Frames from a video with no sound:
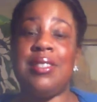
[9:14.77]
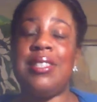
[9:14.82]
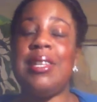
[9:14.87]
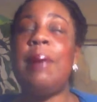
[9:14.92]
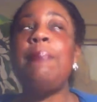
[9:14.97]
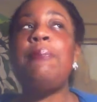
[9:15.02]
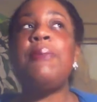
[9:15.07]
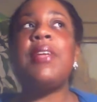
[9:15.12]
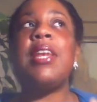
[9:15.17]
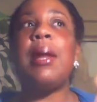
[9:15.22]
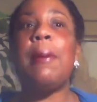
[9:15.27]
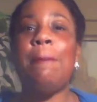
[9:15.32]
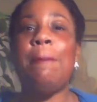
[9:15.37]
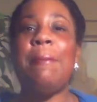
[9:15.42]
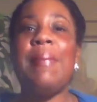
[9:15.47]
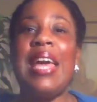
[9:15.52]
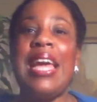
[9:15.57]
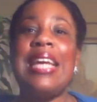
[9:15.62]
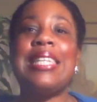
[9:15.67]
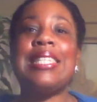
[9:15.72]
something
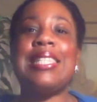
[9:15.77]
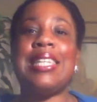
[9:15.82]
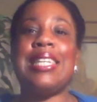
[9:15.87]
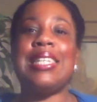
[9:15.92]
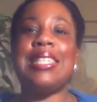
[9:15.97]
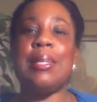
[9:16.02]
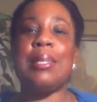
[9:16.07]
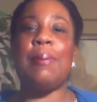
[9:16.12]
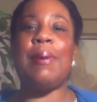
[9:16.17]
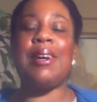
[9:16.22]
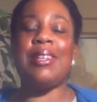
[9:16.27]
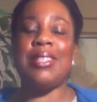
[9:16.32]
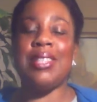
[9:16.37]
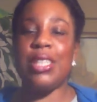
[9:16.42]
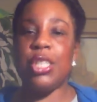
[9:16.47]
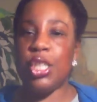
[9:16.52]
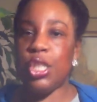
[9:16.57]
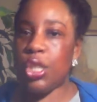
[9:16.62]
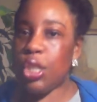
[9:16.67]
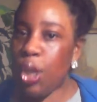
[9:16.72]
amazing is about to
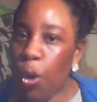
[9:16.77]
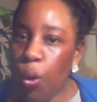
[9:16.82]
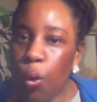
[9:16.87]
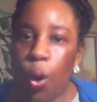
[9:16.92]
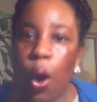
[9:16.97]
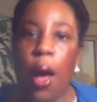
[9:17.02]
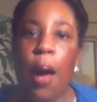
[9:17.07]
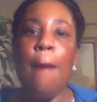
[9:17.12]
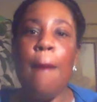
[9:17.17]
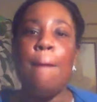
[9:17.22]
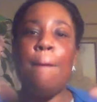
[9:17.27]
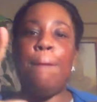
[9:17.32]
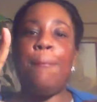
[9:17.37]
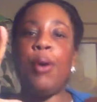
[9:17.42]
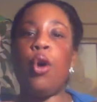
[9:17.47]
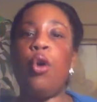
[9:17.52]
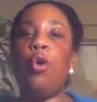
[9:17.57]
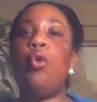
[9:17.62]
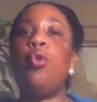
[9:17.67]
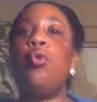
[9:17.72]
just go
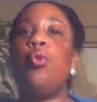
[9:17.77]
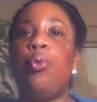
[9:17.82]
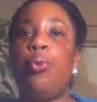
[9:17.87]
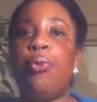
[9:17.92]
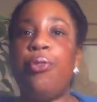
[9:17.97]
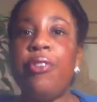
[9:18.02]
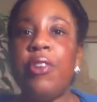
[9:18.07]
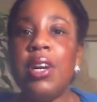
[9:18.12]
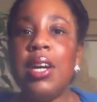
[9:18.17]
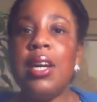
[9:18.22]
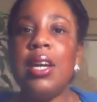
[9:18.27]
poof